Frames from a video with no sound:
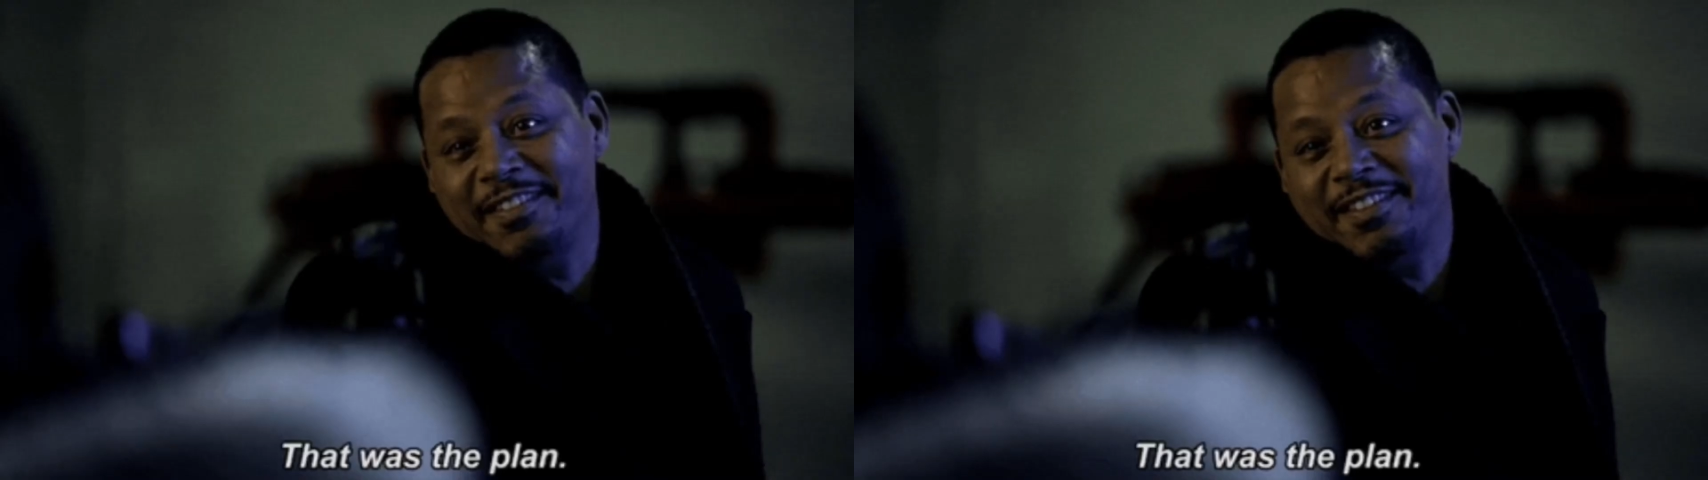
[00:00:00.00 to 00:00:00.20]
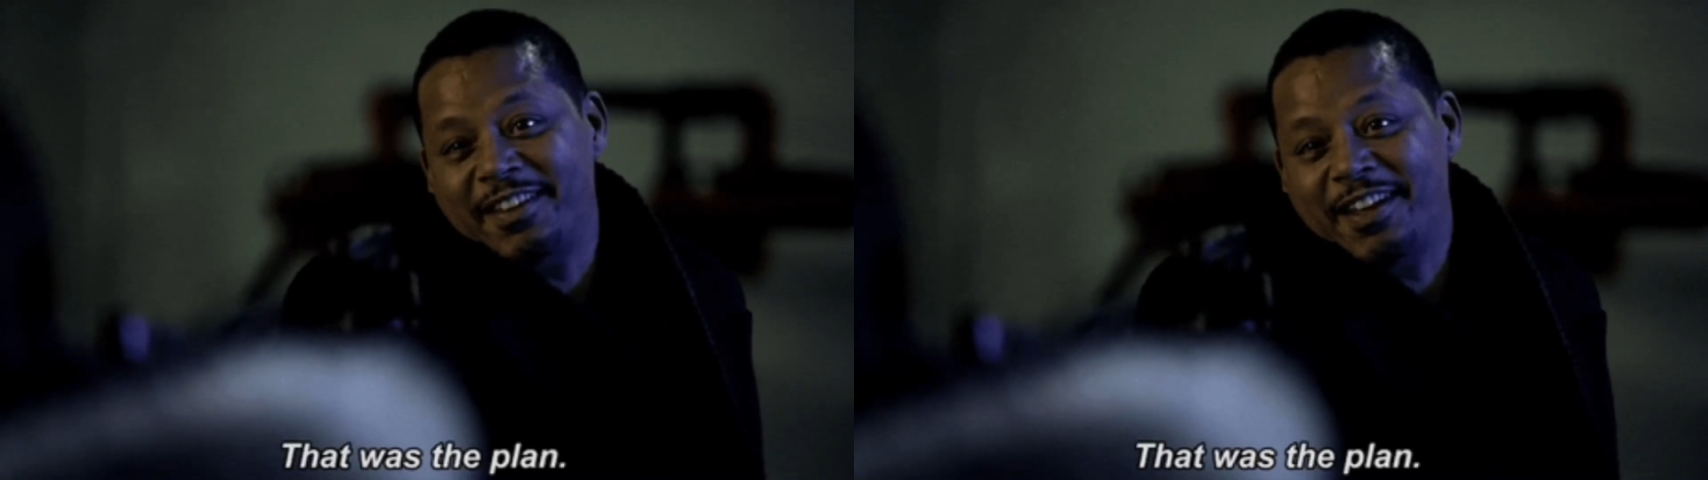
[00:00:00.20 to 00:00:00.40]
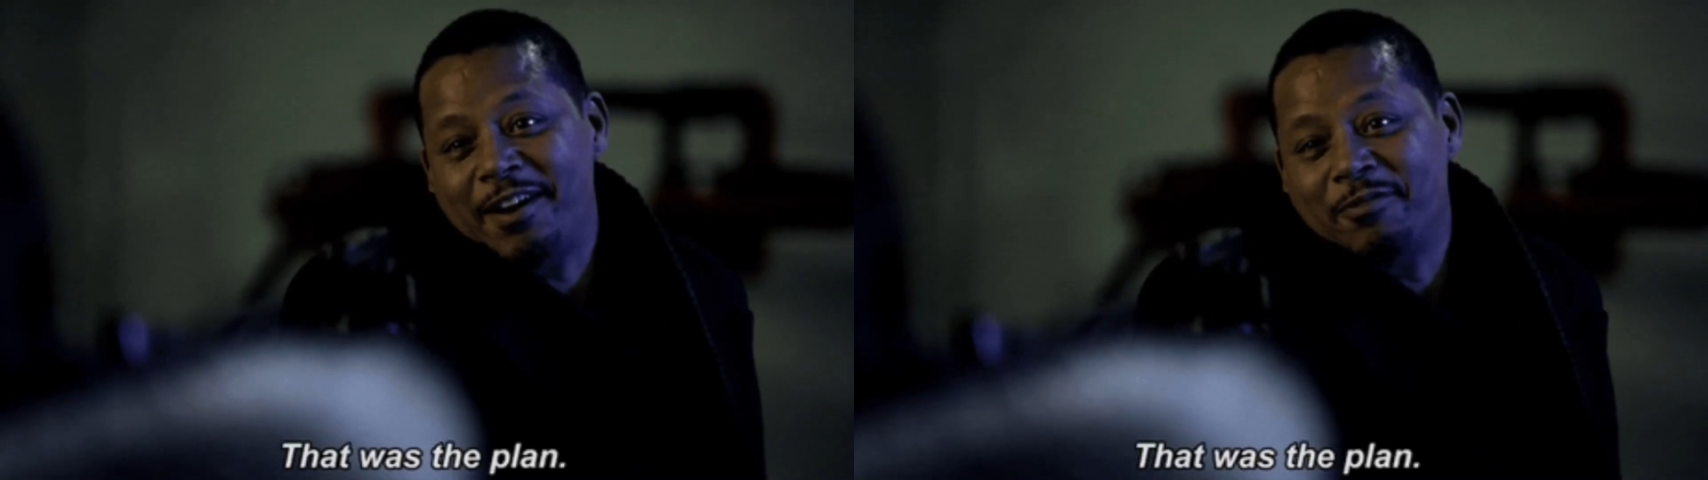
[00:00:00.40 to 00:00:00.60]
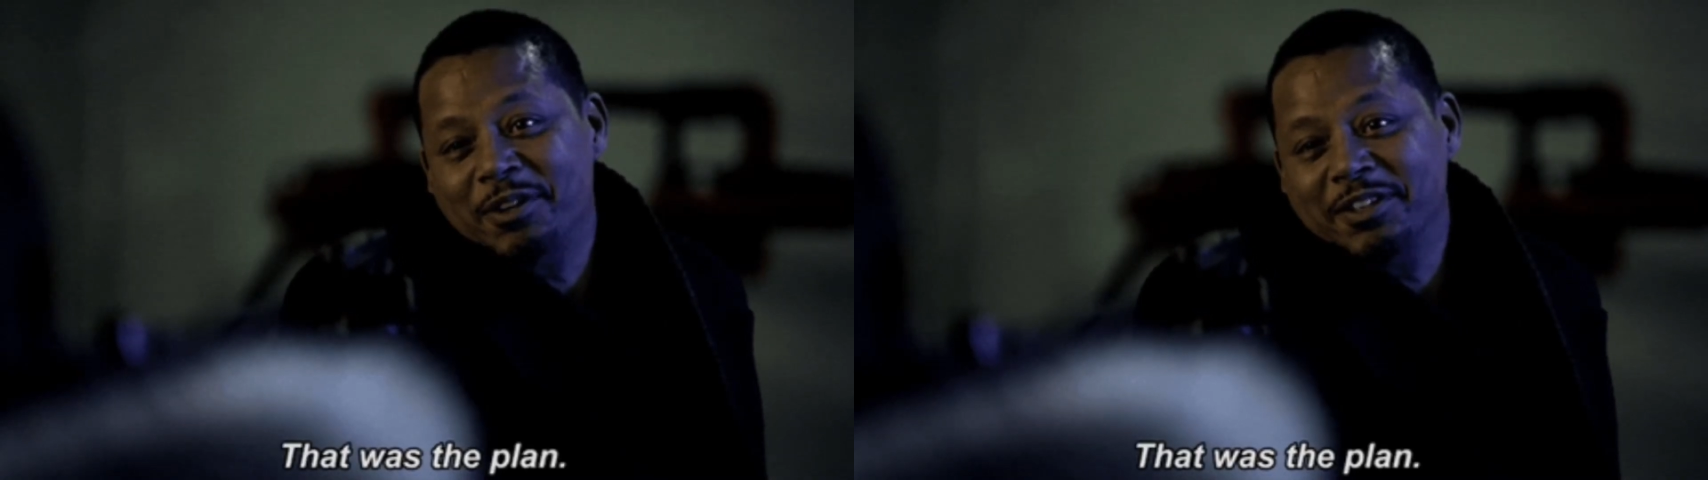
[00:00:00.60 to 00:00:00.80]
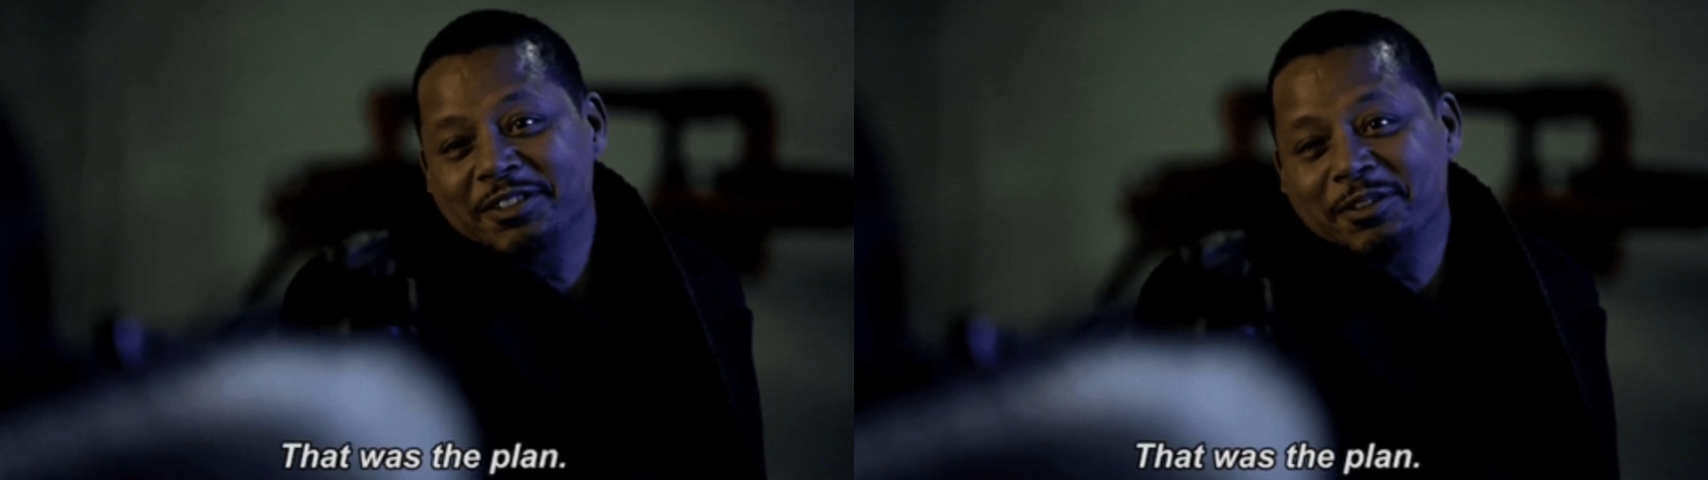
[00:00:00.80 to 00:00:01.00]
a fresh
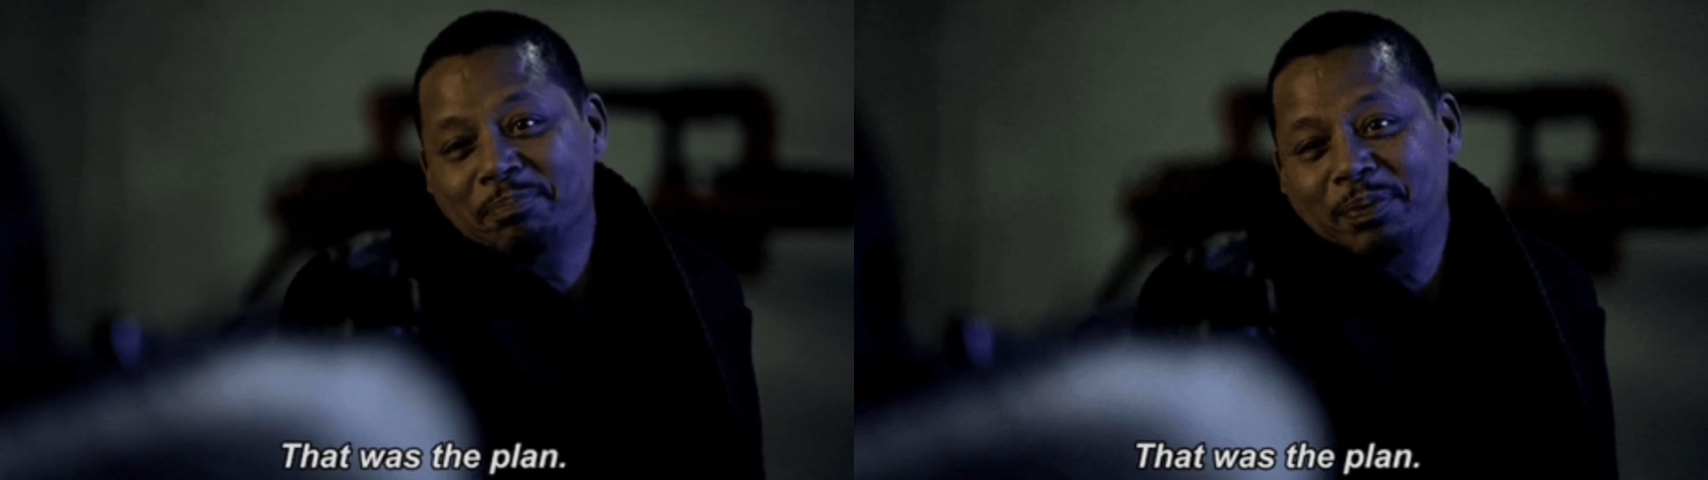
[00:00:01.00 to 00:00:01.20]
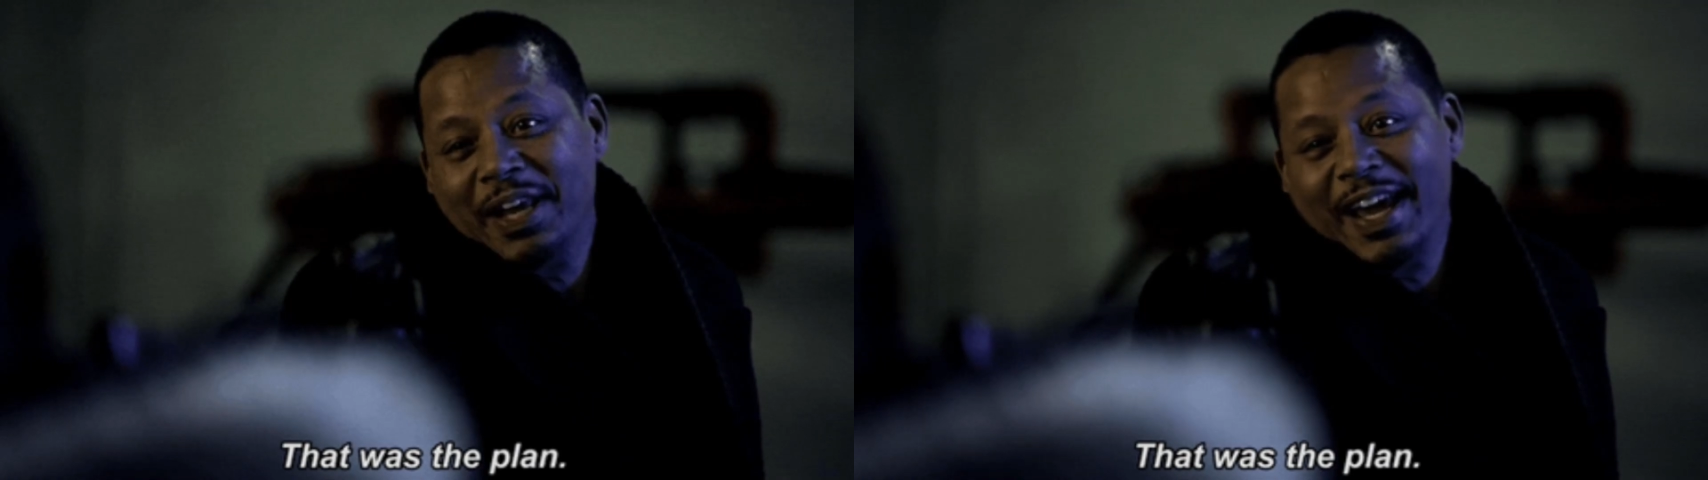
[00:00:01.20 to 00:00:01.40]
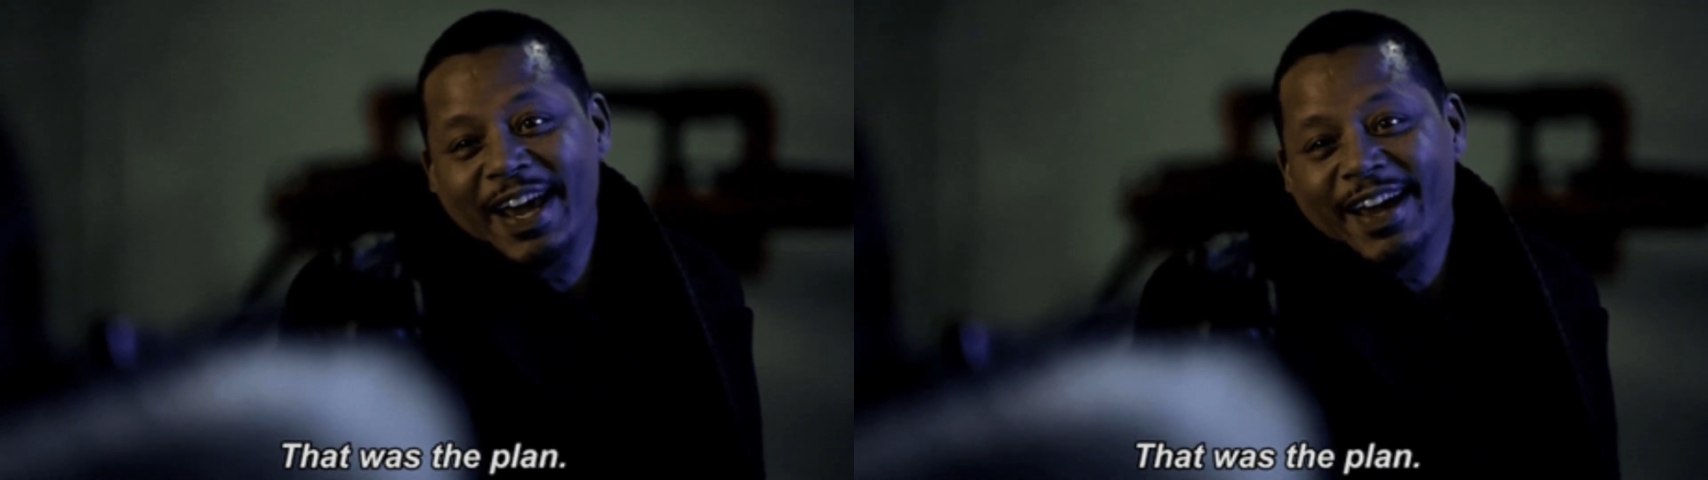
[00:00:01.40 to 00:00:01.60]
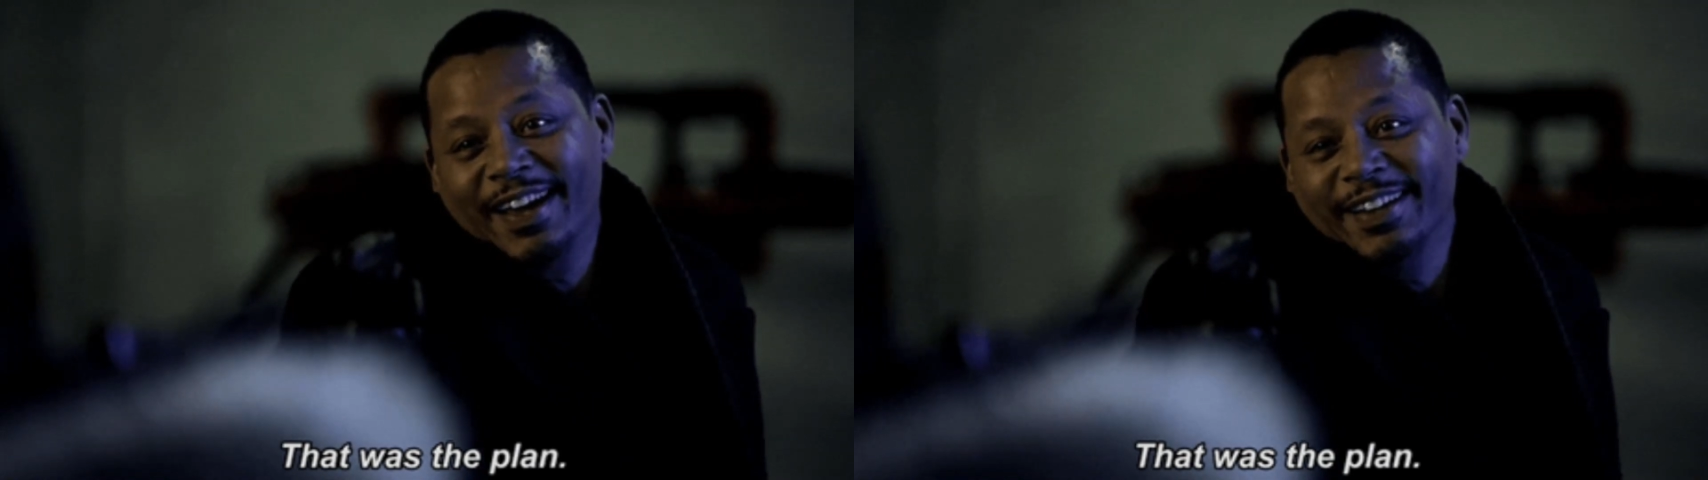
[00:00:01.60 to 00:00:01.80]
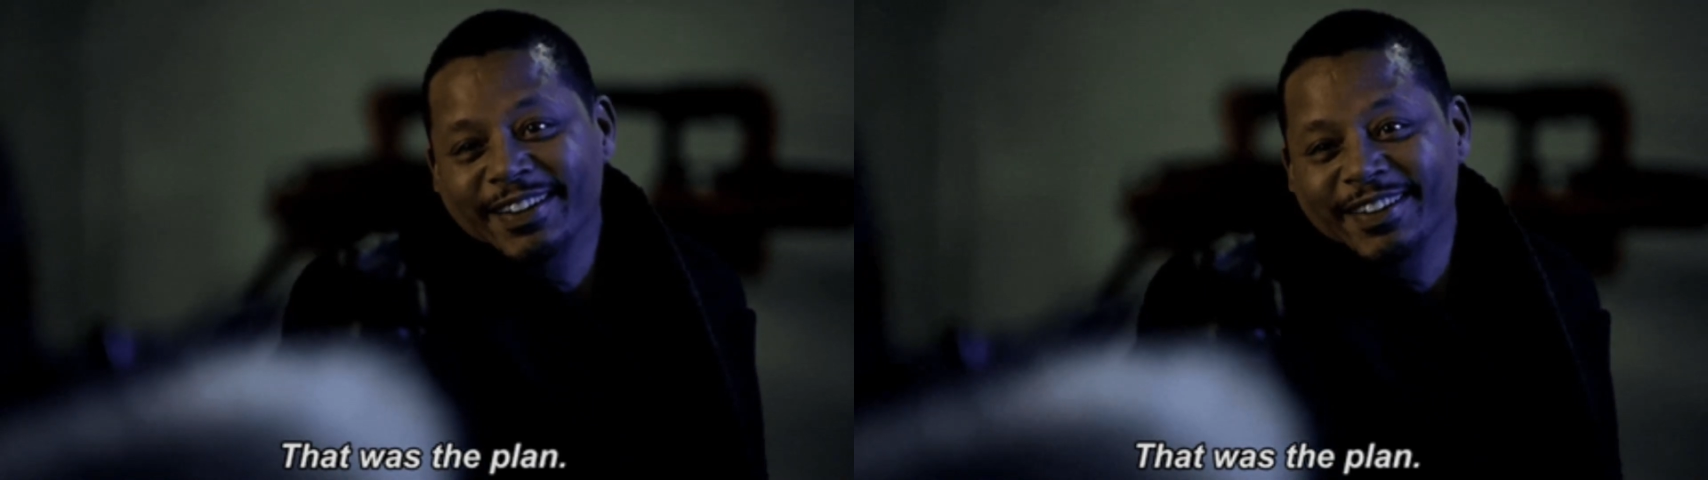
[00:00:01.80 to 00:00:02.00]
new start, to get a new
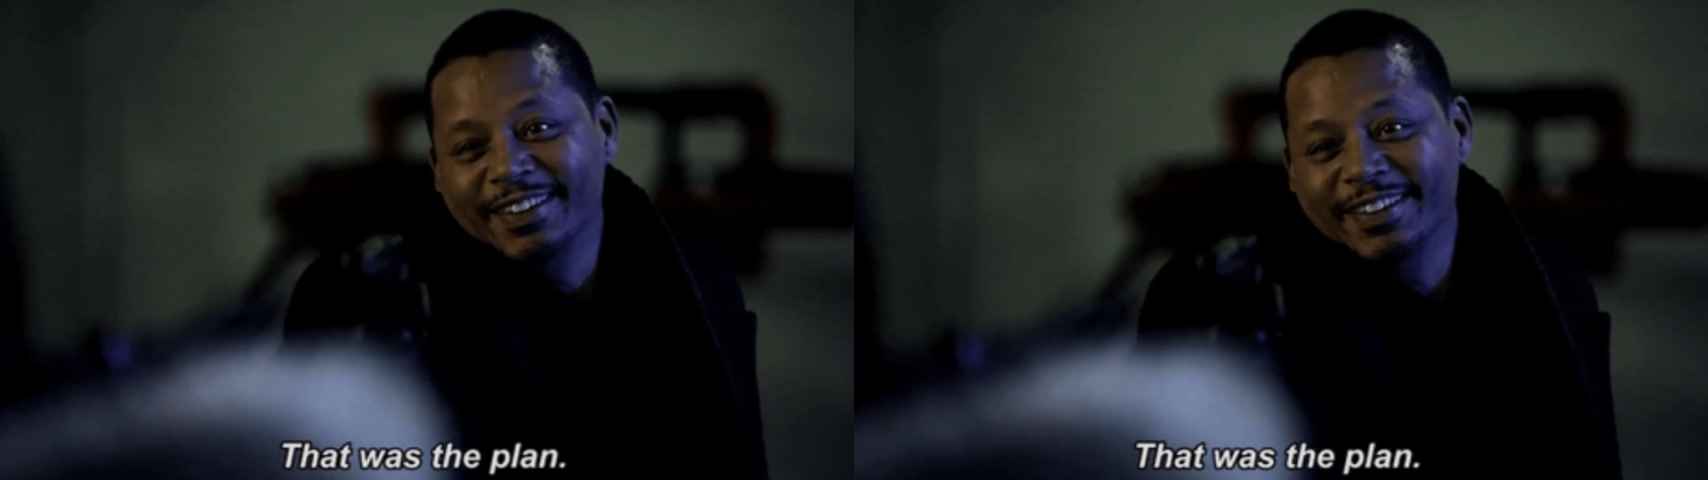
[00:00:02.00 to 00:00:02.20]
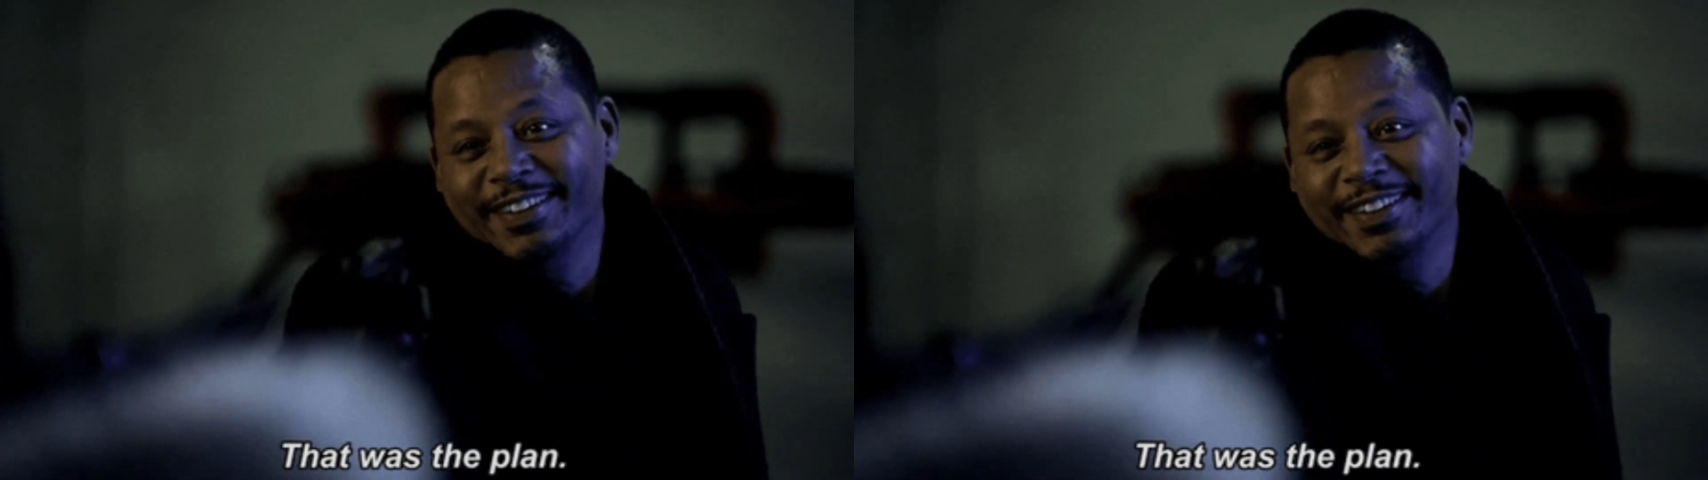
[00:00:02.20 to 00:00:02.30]
name,